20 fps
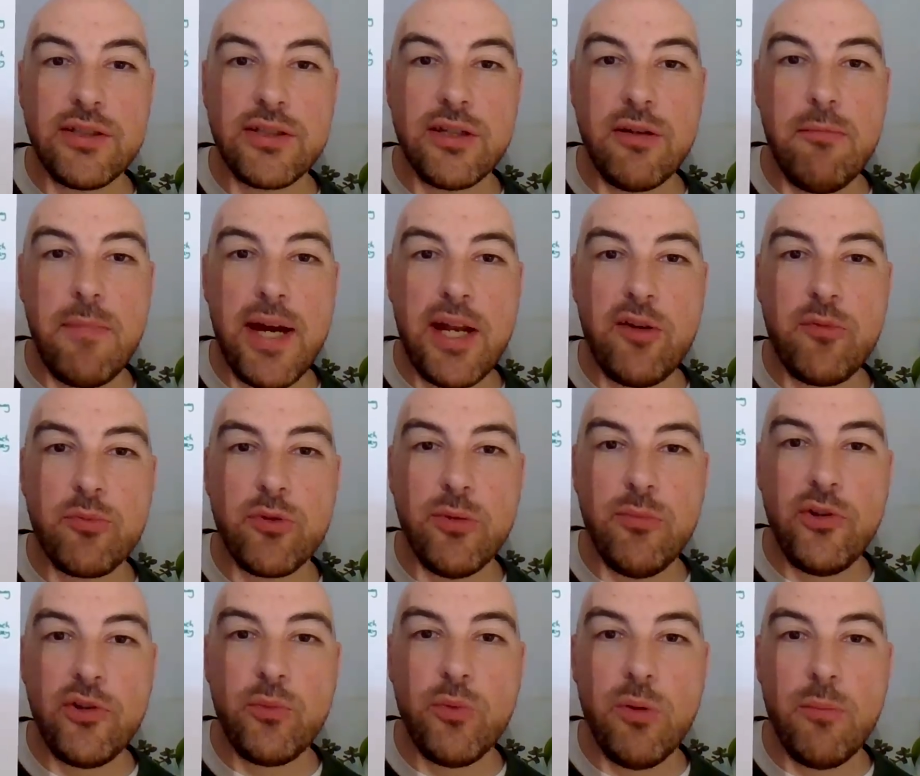So Man of
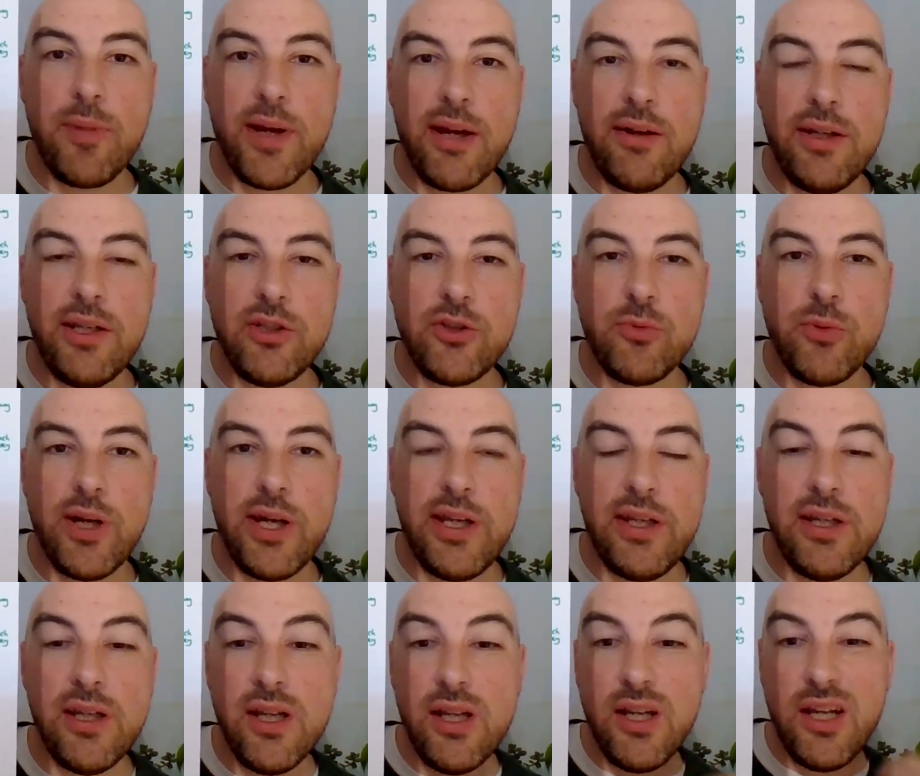Promise, £1 each
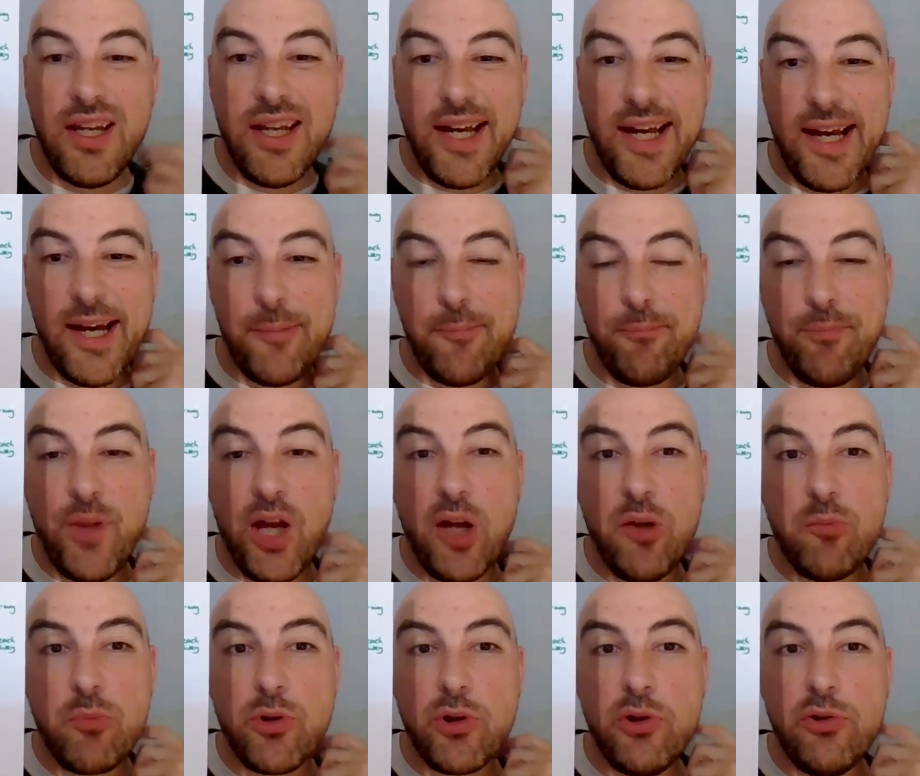way,
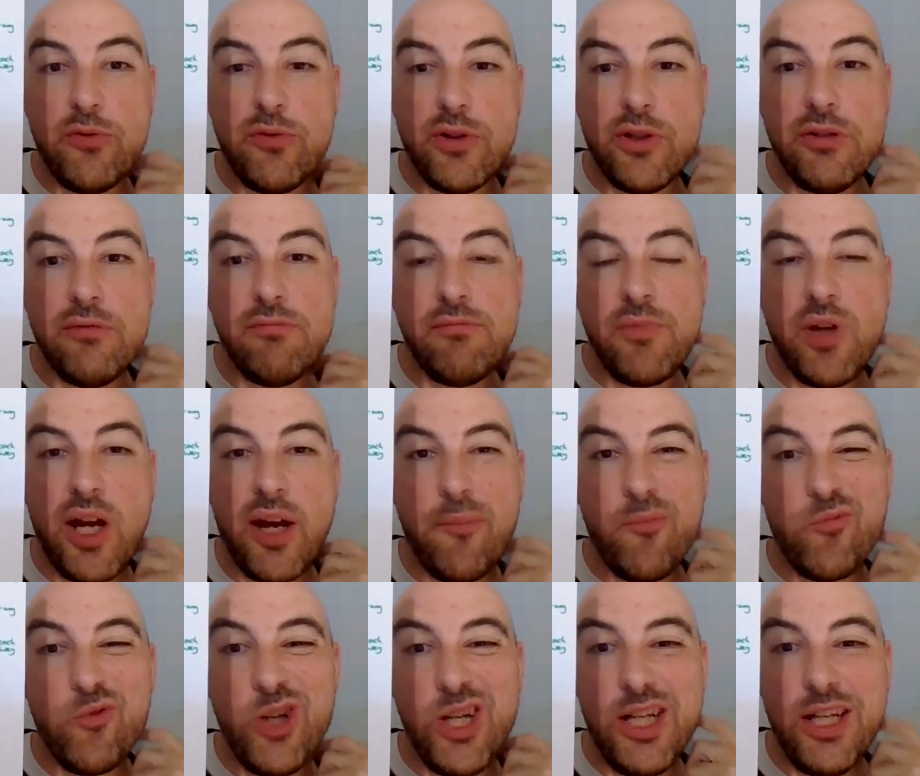unproven
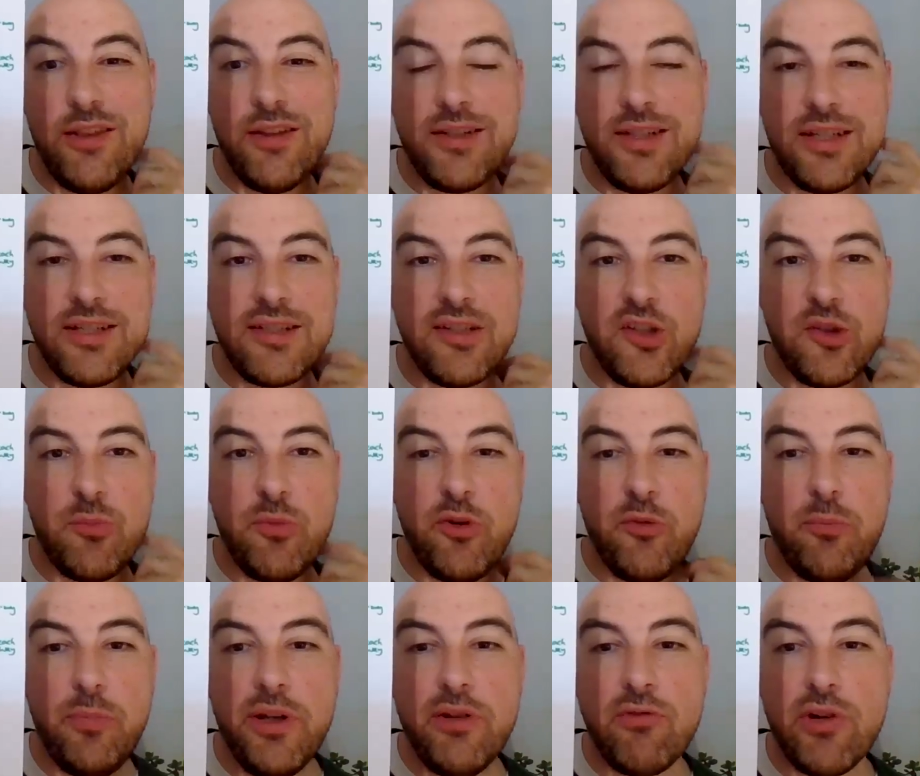really at the distance, but
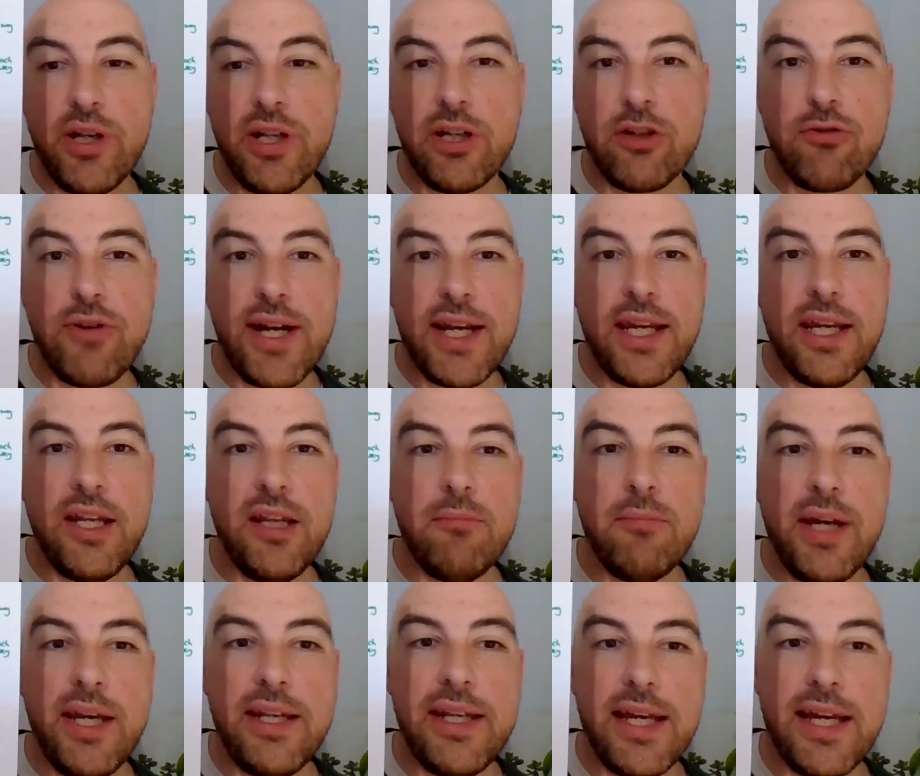it's been running cracking in
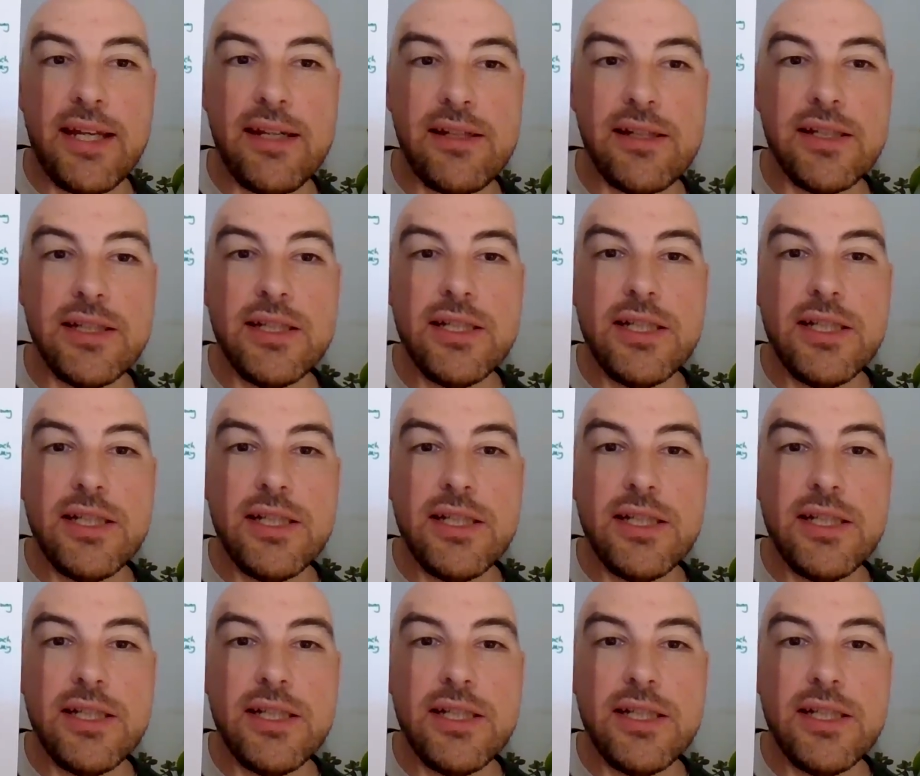Maidan.